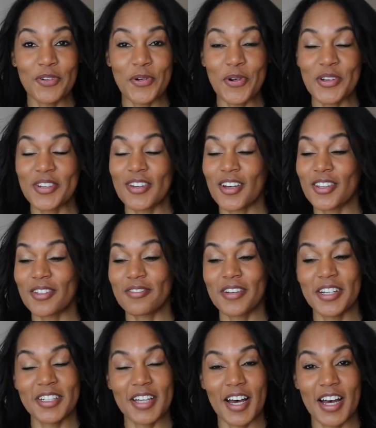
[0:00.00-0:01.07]
or it's not the
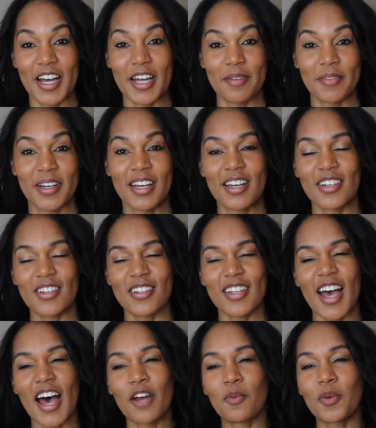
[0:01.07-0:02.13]
right time, just
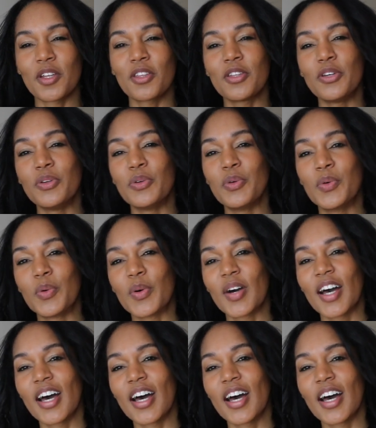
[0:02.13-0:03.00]
add with you